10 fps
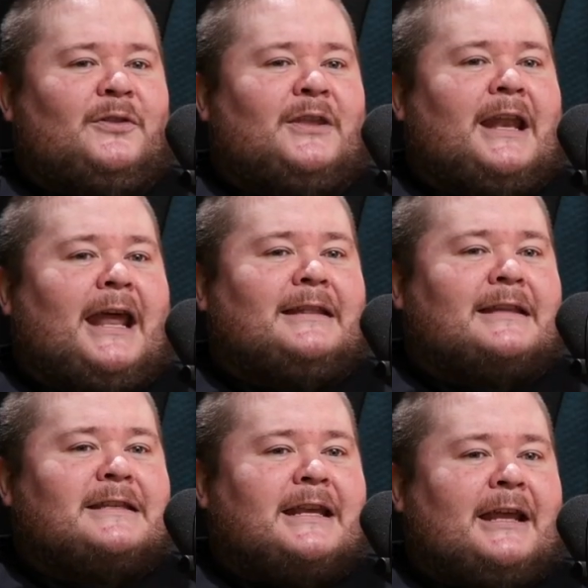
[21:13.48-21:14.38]
the night
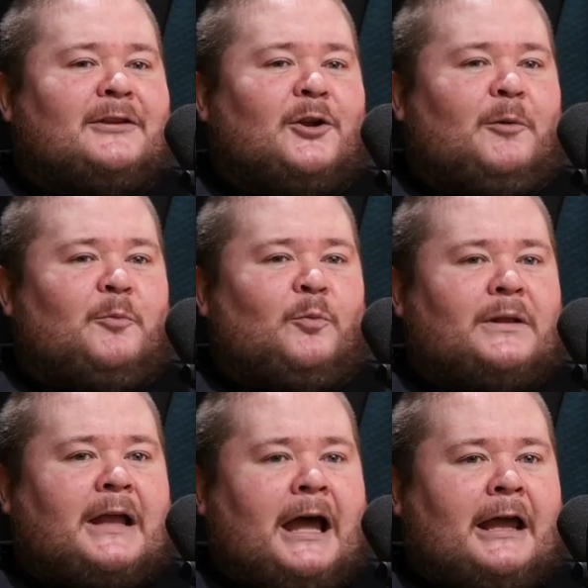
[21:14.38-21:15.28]
that you ended up
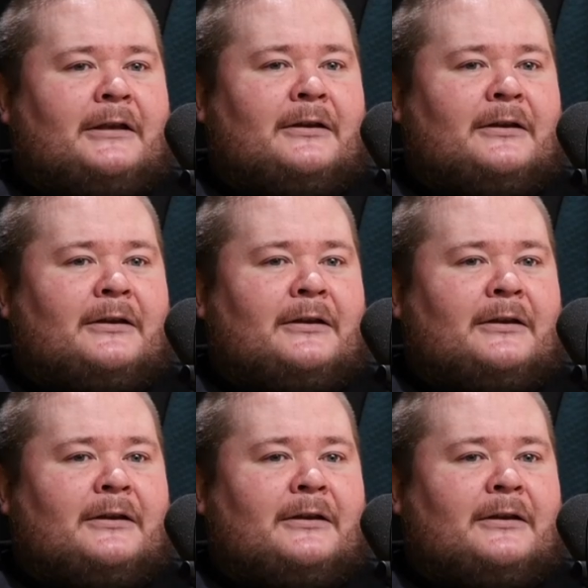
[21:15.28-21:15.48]
with Dad.